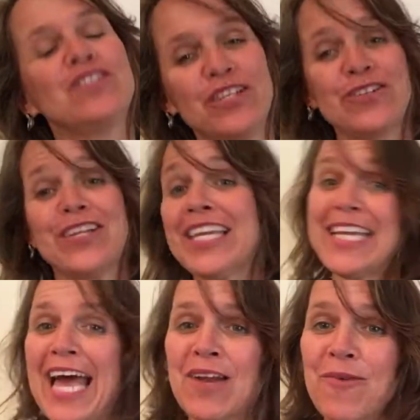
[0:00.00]
dude, you
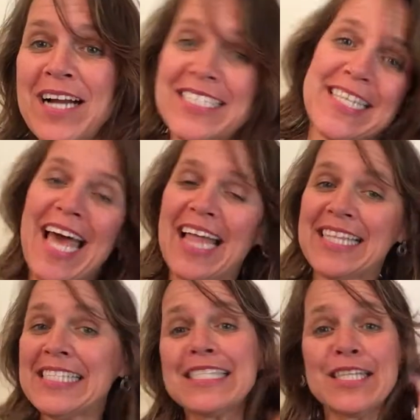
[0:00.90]
gotta watch that.
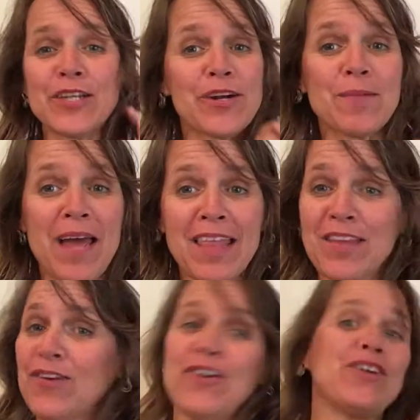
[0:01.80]
This is the Nerdy Math
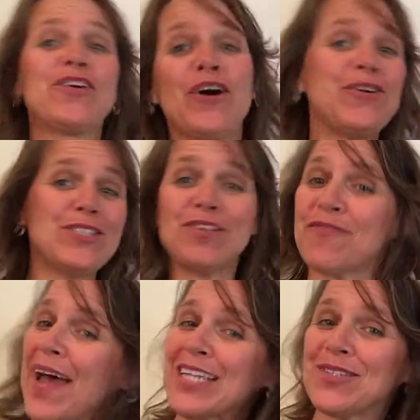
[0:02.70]
Girl. Go to
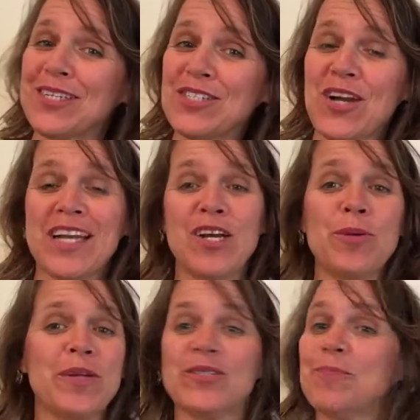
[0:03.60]
factoring
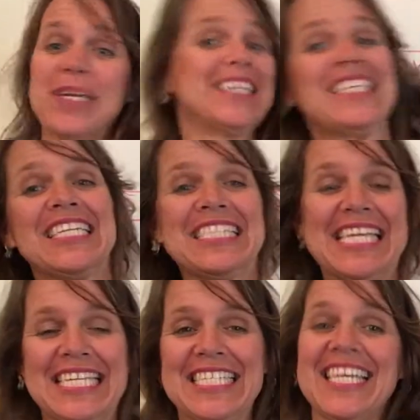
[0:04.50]
trinomials because it is
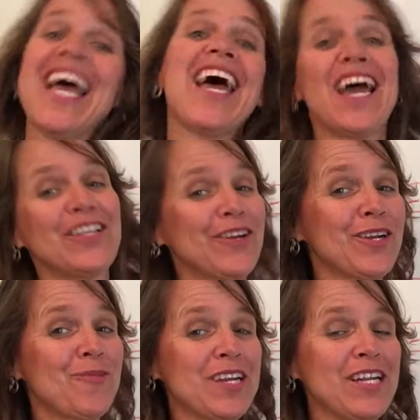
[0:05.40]
easy and you're
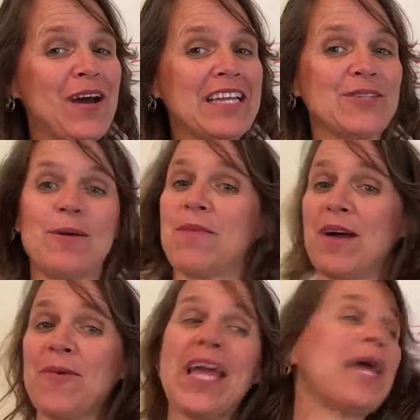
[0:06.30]
gonna wanna know how to do it
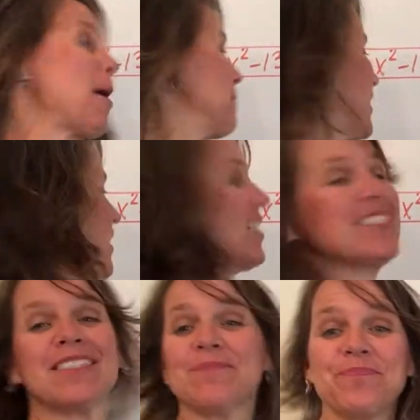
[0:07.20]
my way
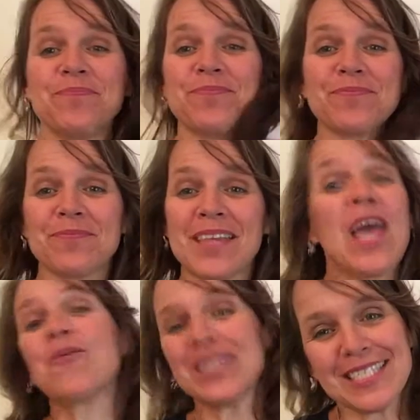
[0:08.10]
because,
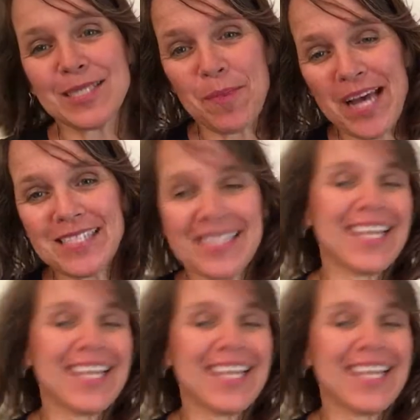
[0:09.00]
well, it's the best.